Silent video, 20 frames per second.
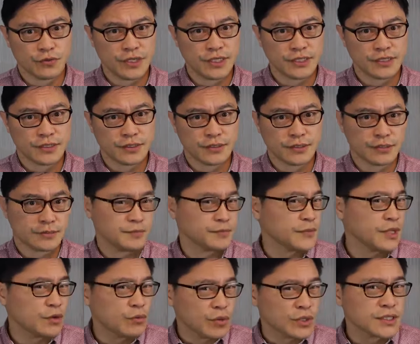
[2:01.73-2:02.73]
reasons.
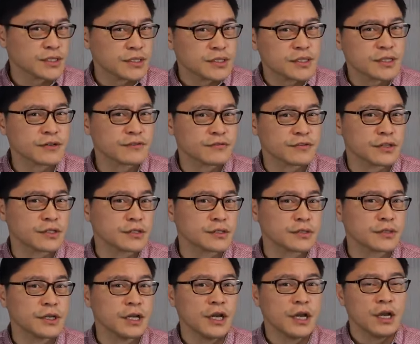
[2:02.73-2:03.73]
And what's the
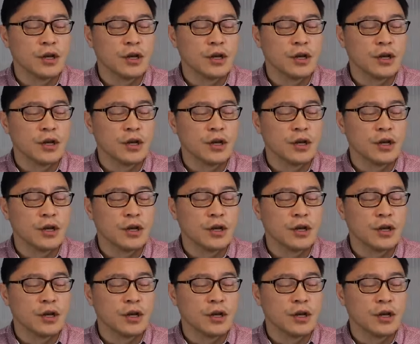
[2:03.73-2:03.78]
difference?